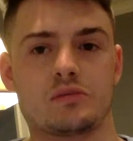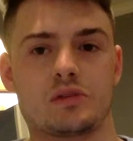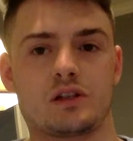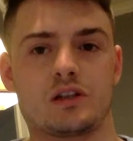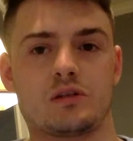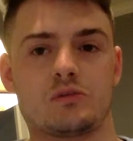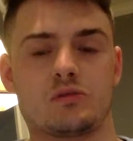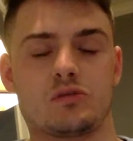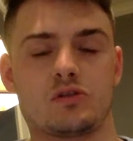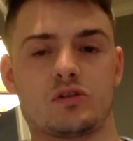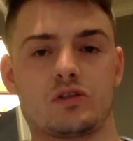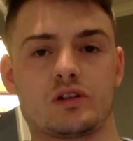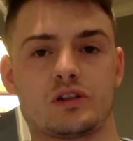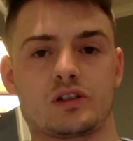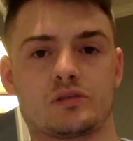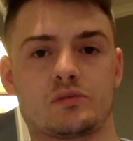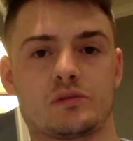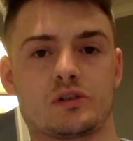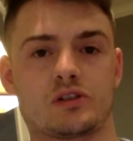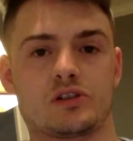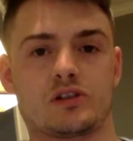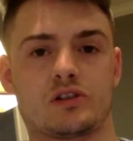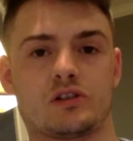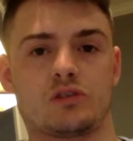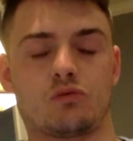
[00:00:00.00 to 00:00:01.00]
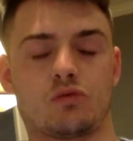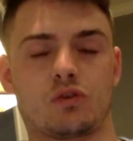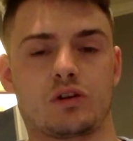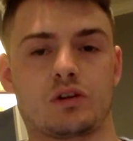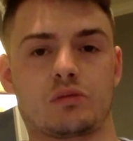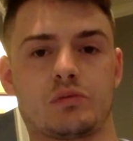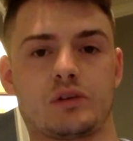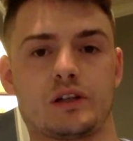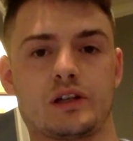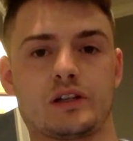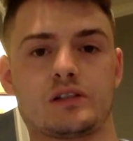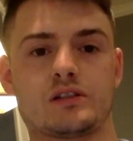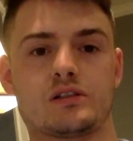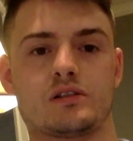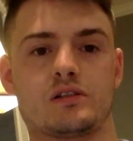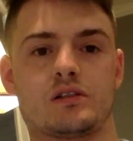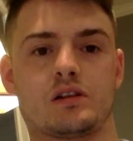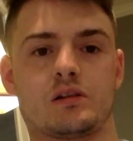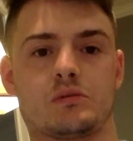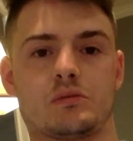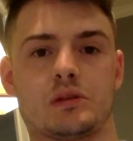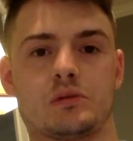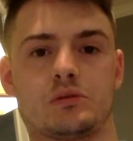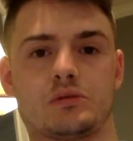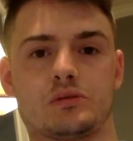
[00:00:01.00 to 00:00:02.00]
me anymore, especially in the workplace.
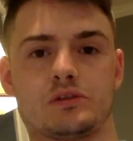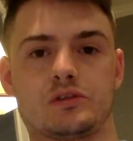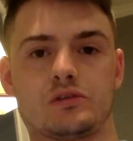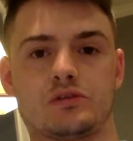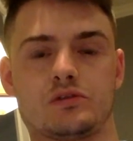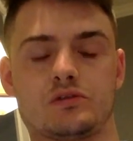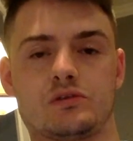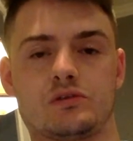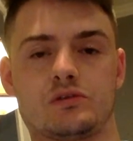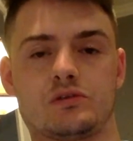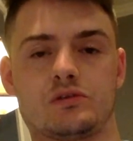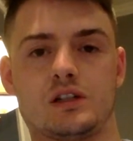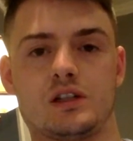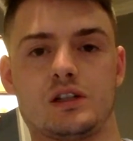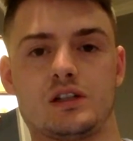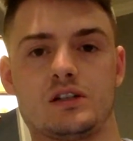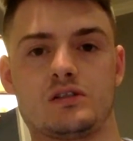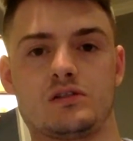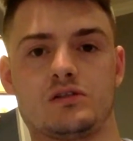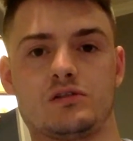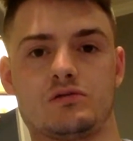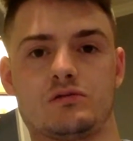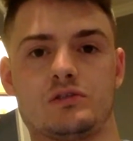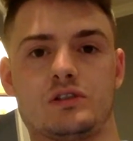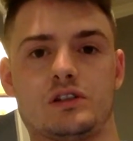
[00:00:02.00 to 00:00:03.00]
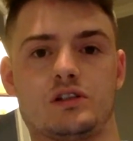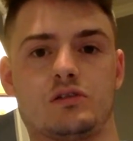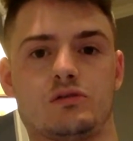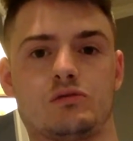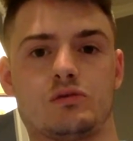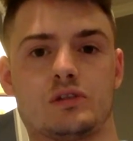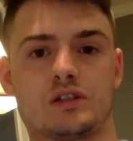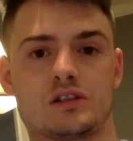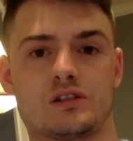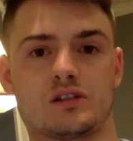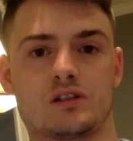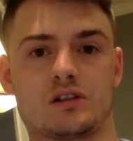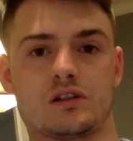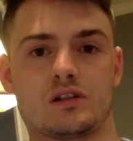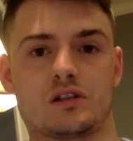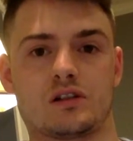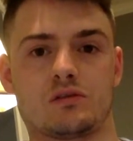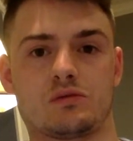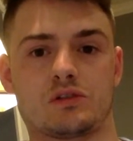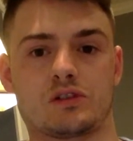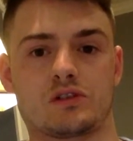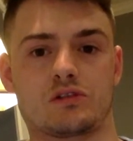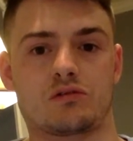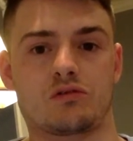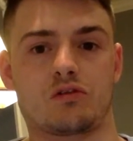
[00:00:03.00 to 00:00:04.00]
I'm able to deal what's
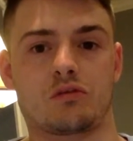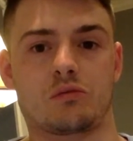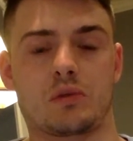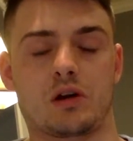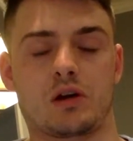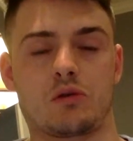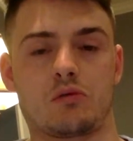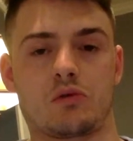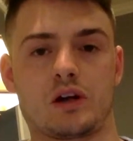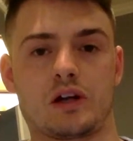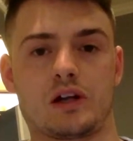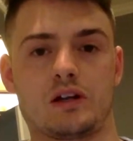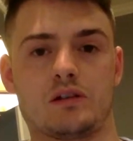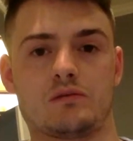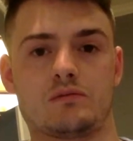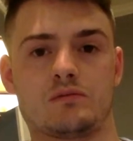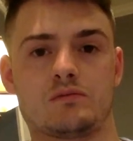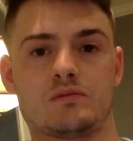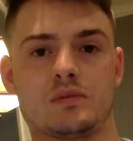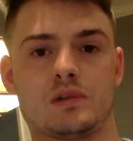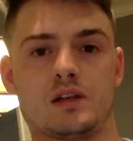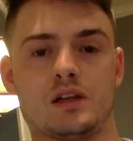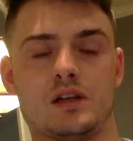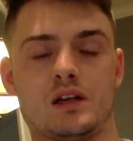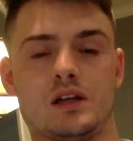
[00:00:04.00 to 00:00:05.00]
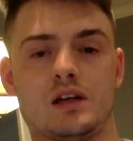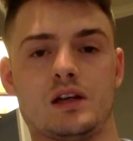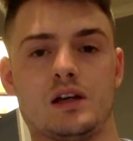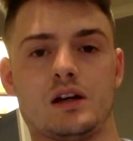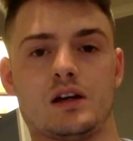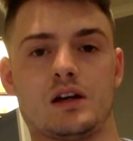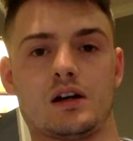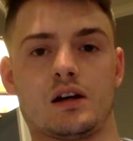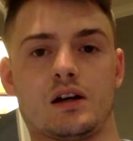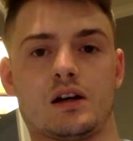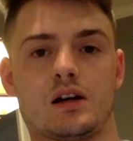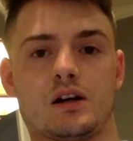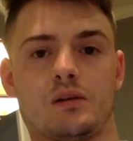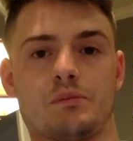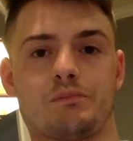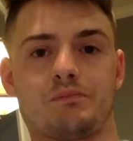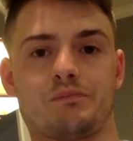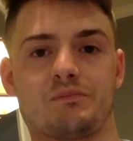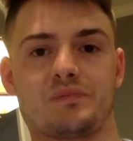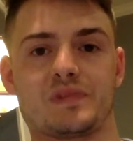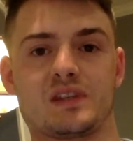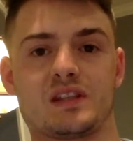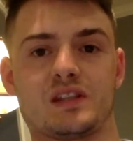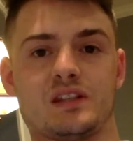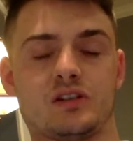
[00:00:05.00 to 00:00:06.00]
thrown my way.
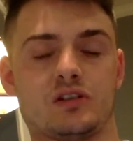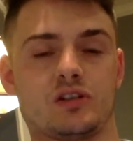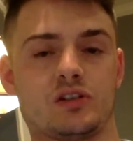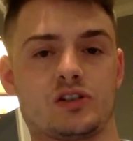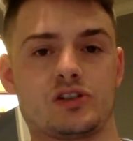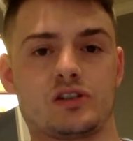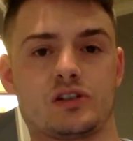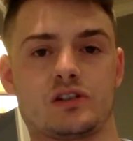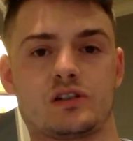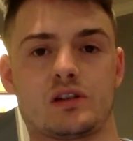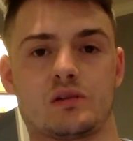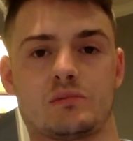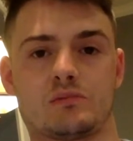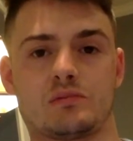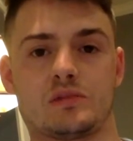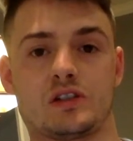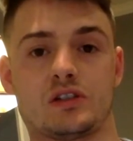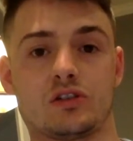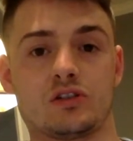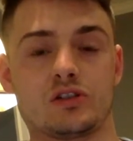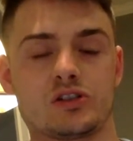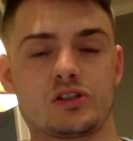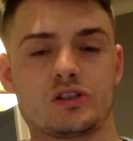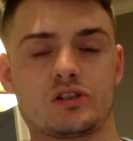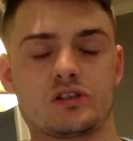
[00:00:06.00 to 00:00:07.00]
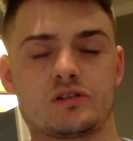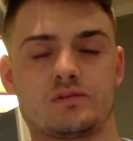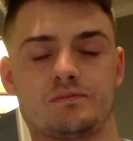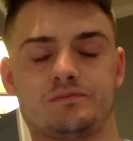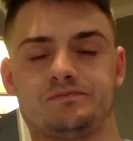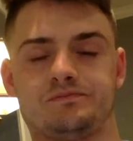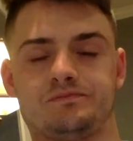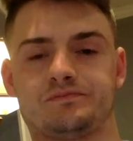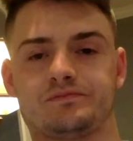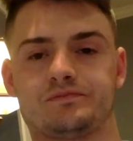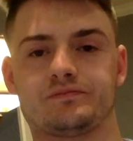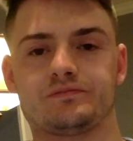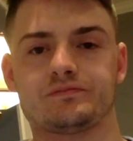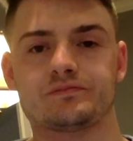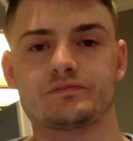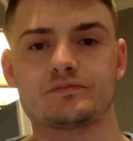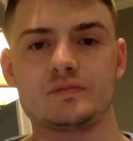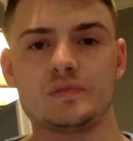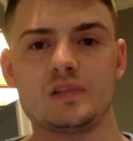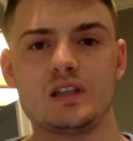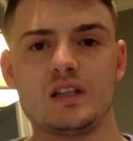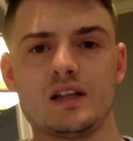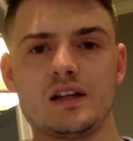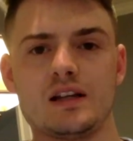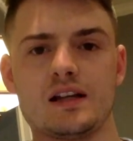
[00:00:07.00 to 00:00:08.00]
Diligent. I'm diligent
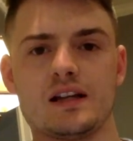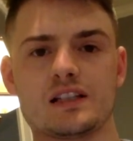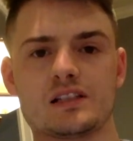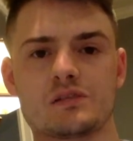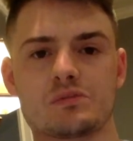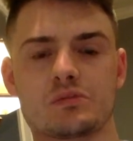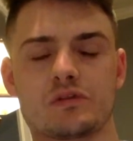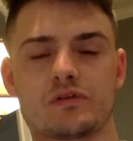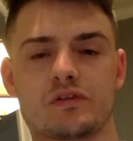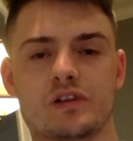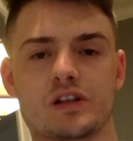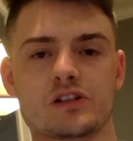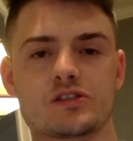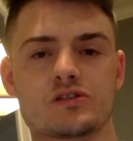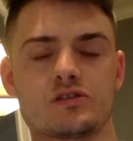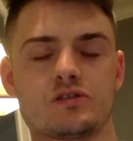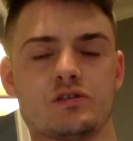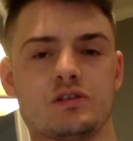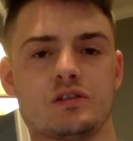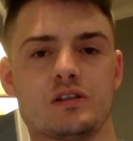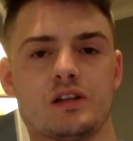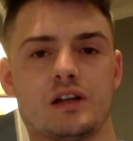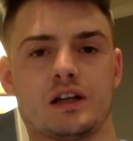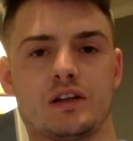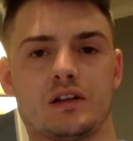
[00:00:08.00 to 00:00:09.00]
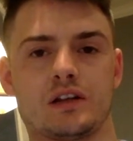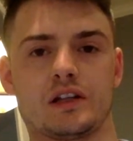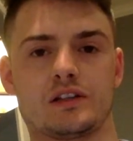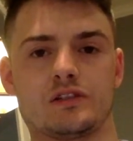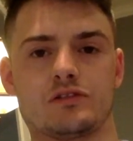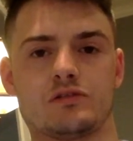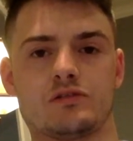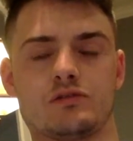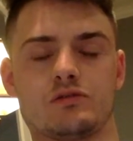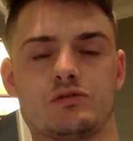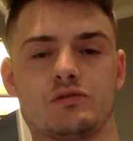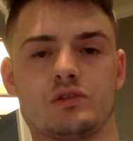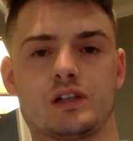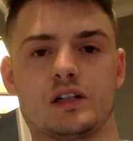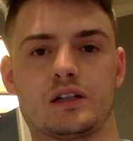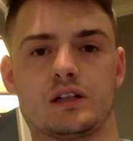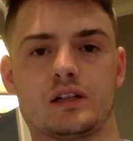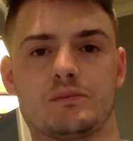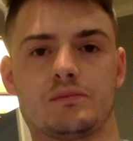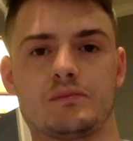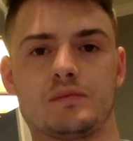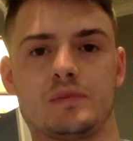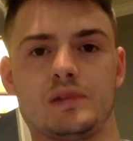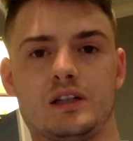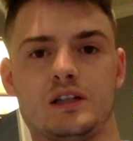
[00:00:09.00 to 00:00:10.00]
as a professional. I like to
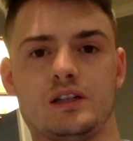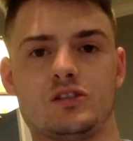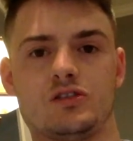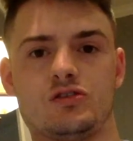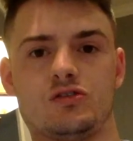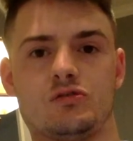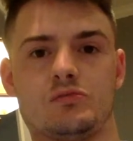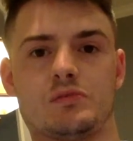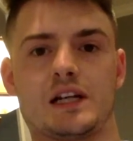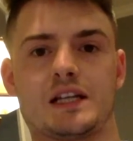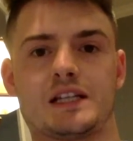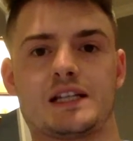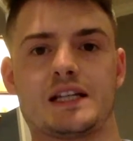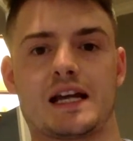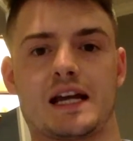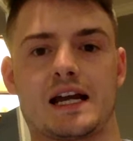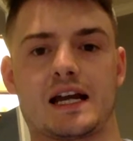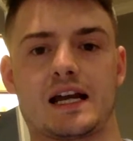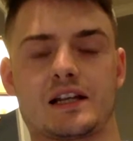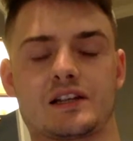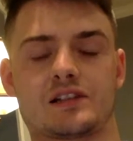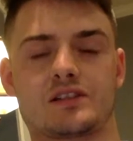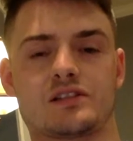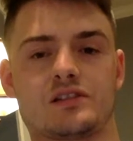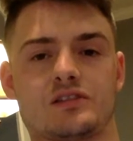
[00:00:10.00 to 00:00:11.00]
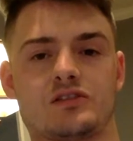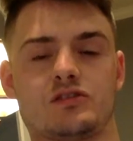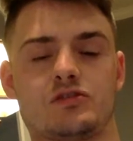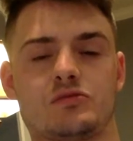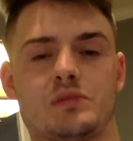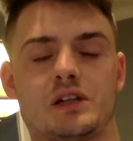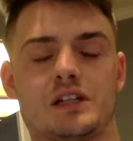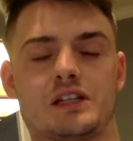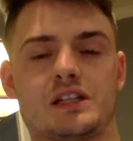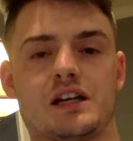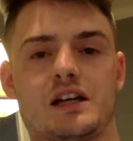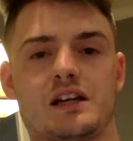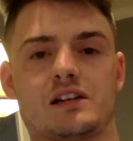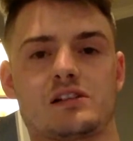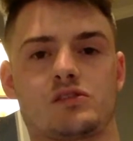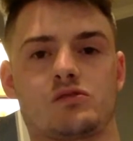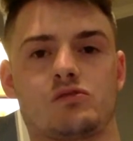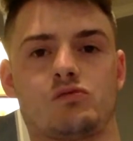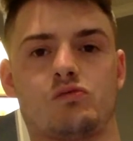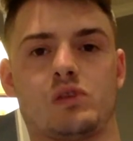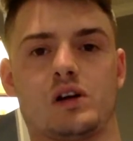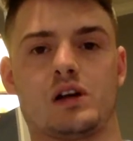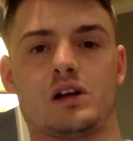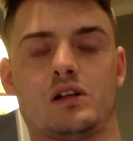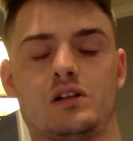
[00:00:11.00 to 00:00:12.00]
do my tasks and do my task
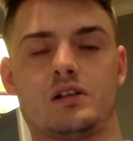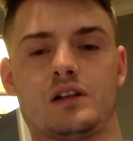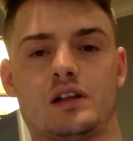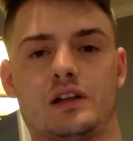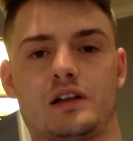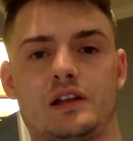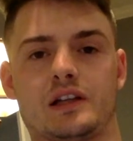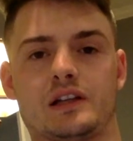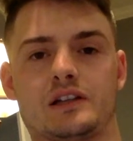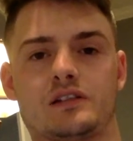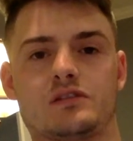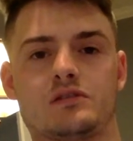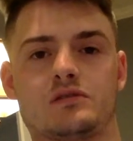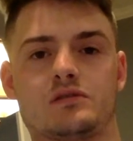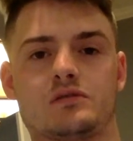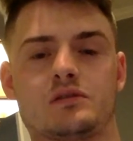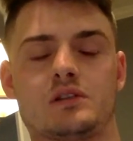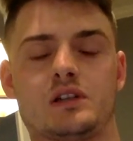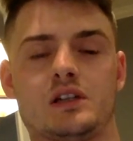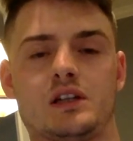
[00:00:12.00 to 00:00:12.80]
well. I like to